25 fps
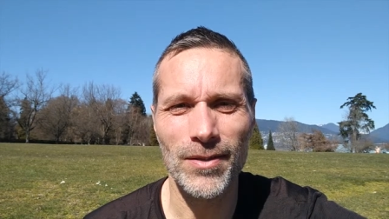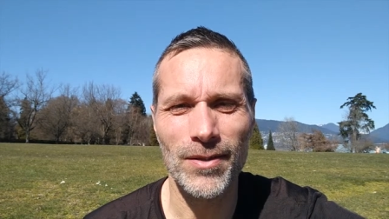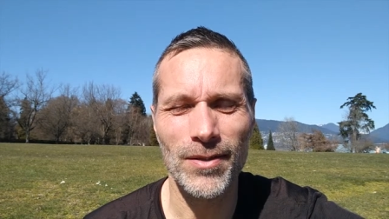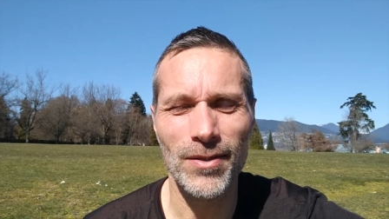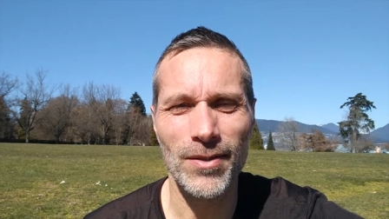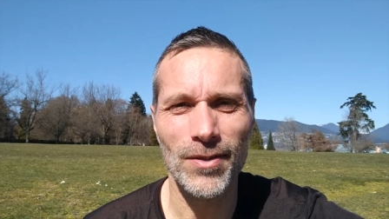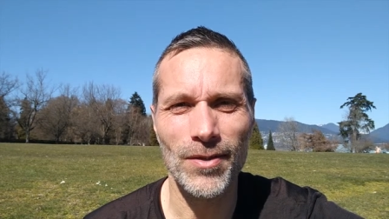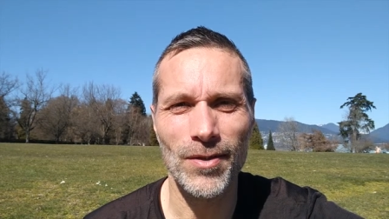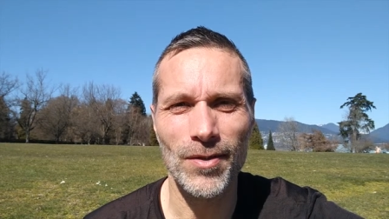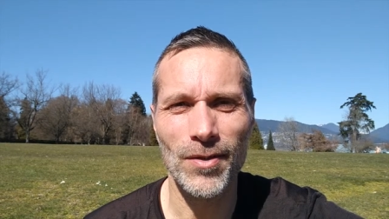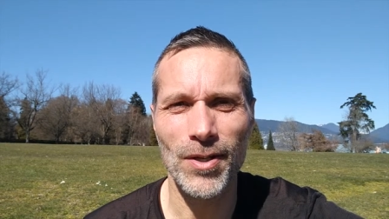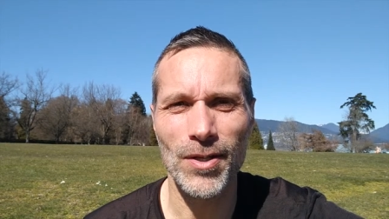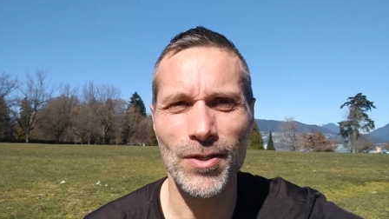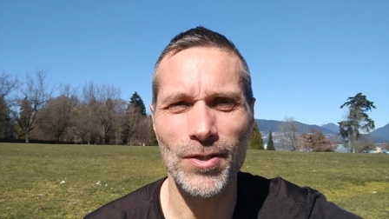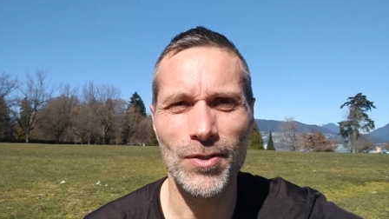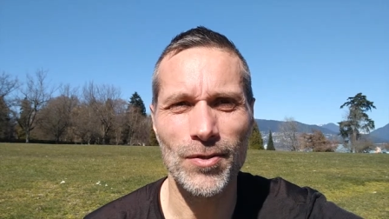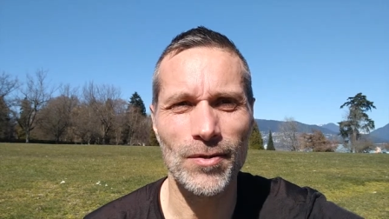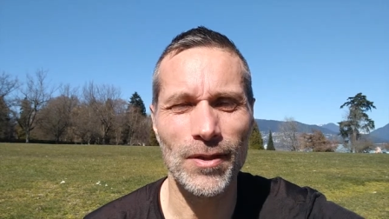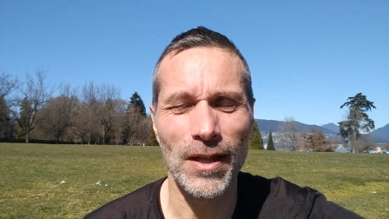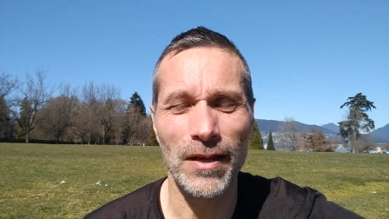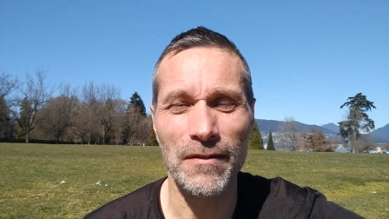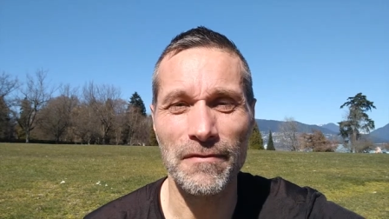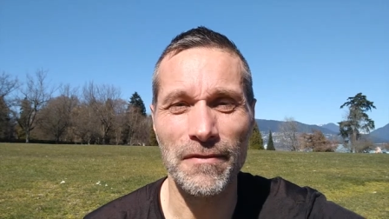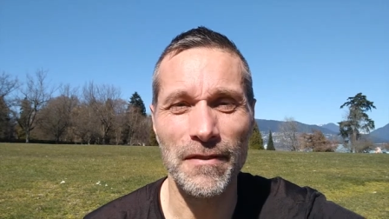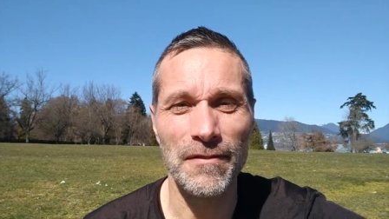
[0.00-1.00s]
you can do
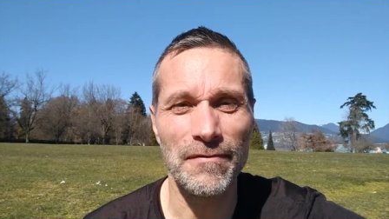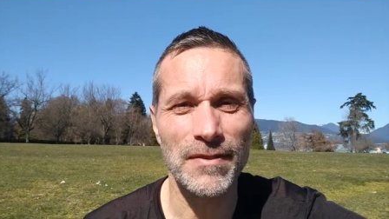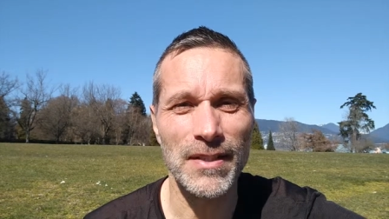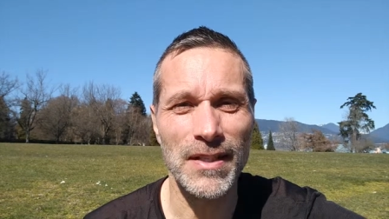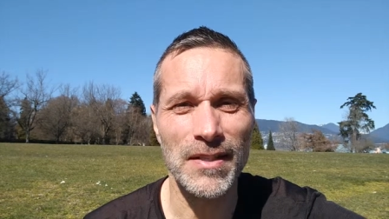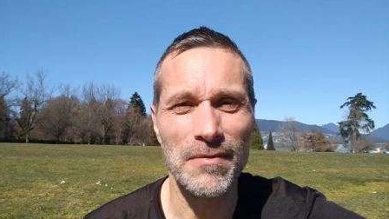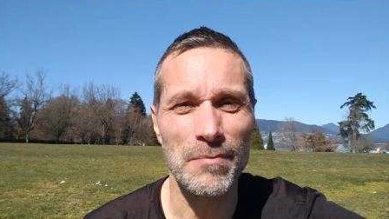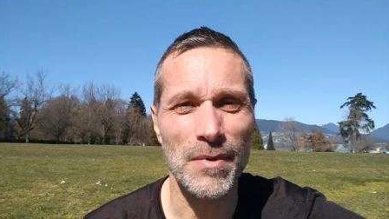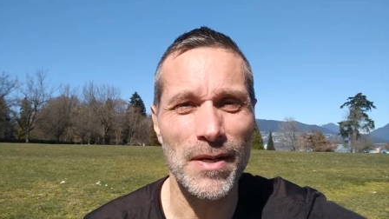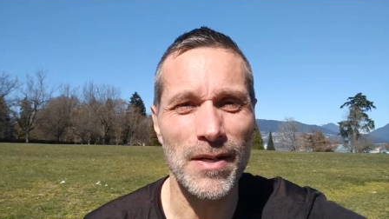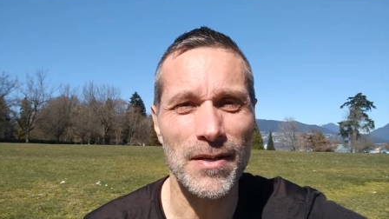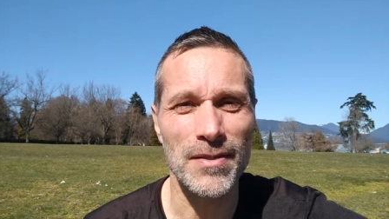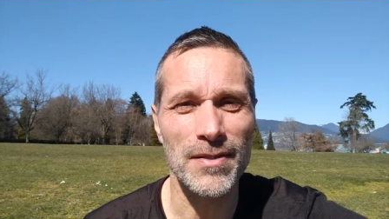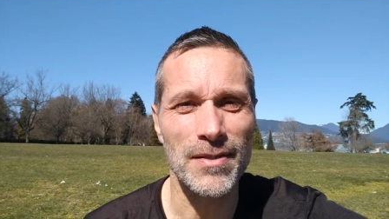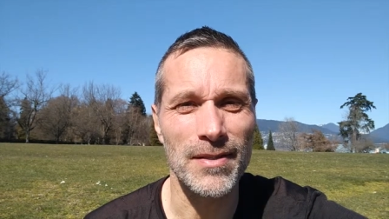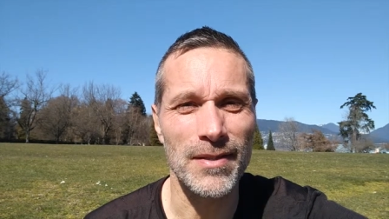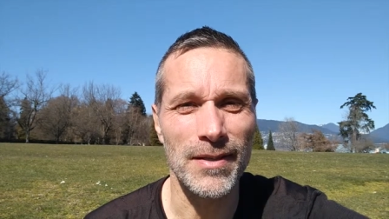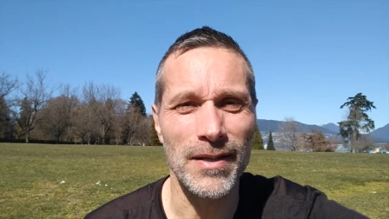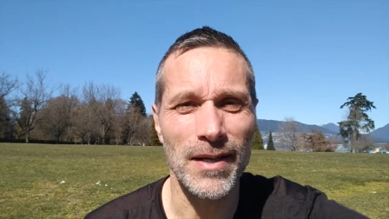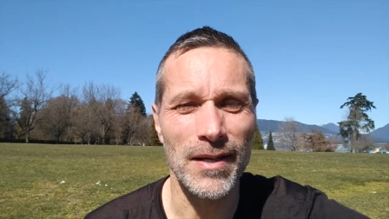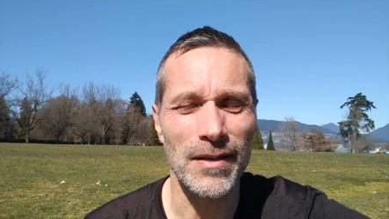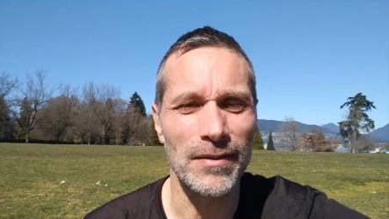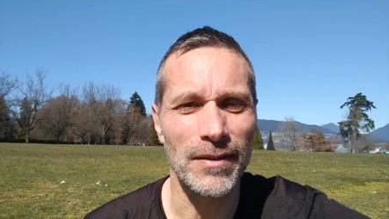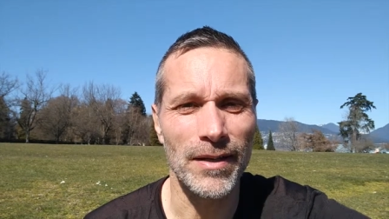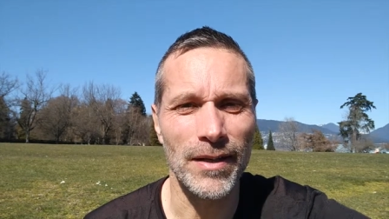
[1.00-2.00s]
like 15 minutes and
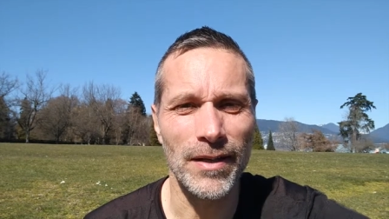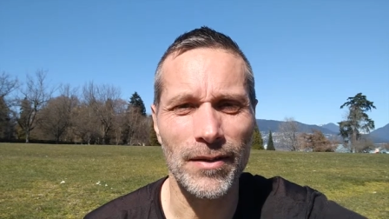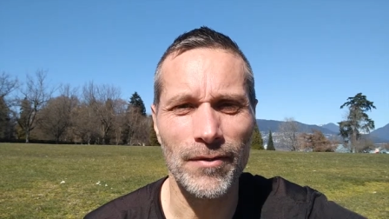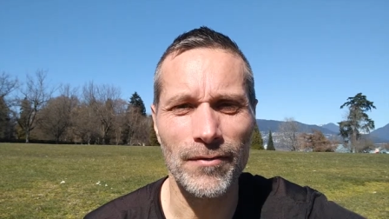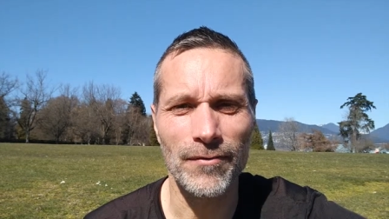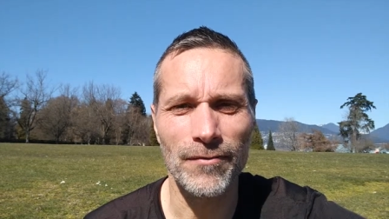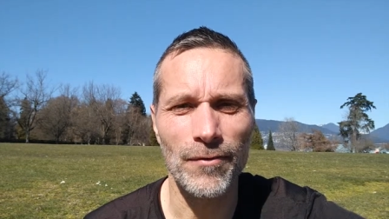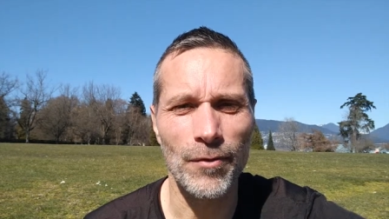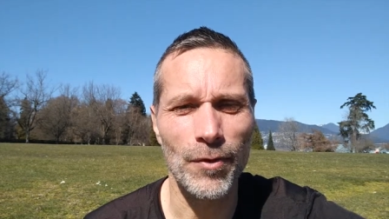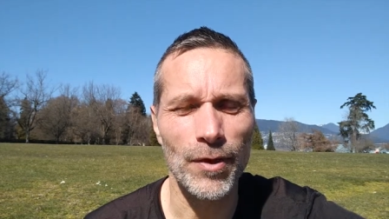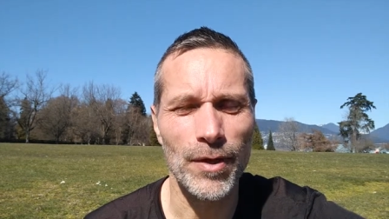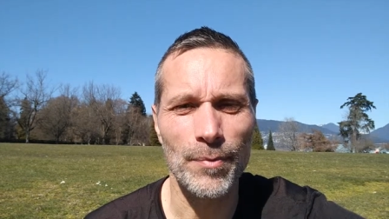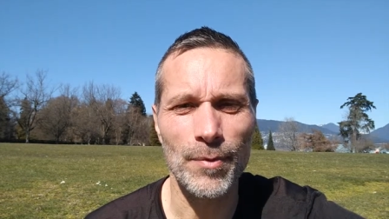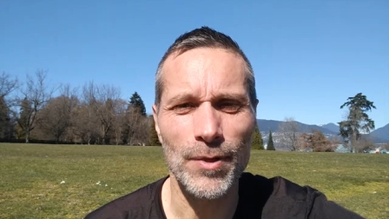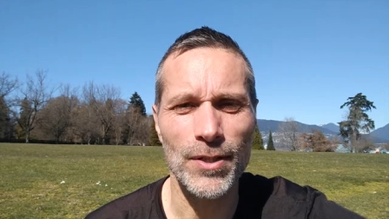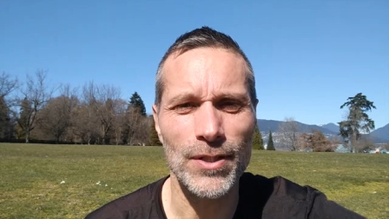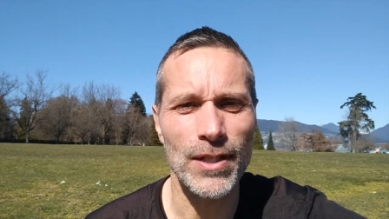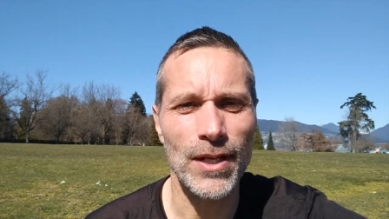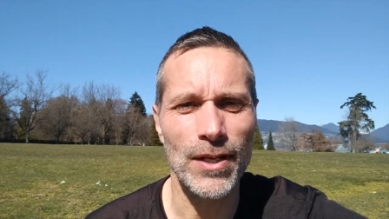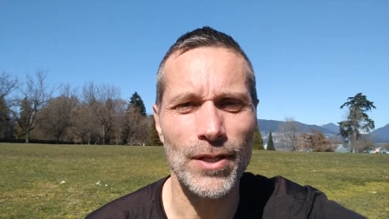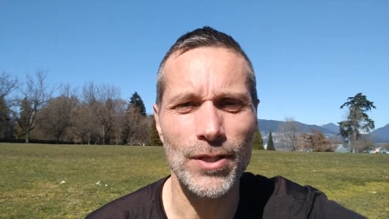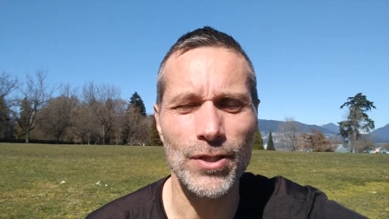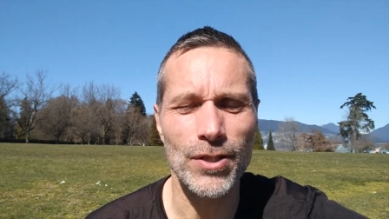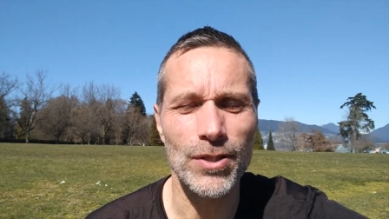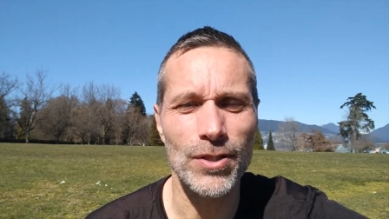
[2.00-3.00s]
get like
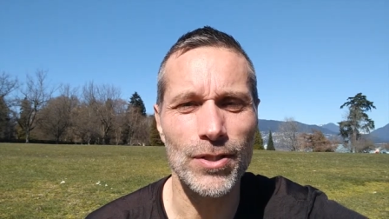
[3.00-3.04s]
40%